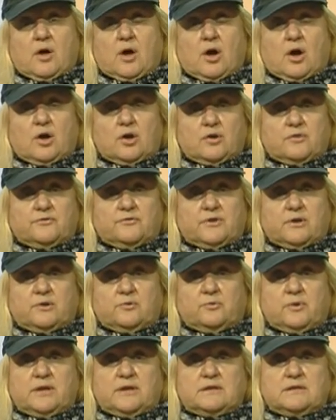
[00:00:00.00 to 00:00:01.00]
all of the
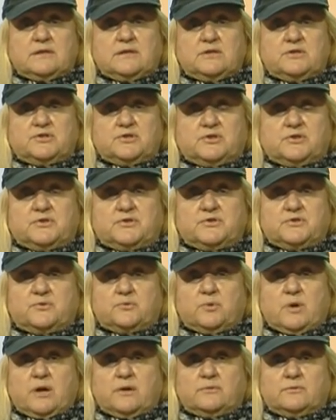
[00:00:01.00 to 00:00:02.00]
great teachers
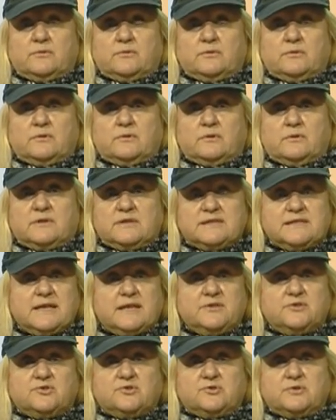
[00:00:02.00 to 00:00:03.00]
throughout the
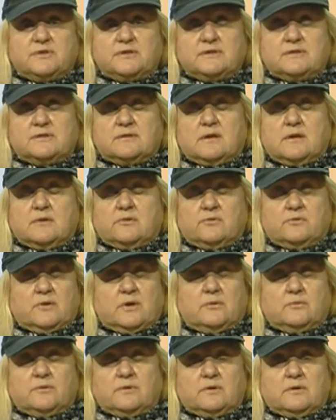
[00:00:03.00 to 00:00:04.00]
centuries,
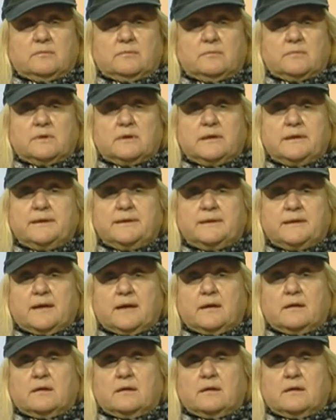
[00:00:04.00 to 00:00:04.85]
throughout the millennia.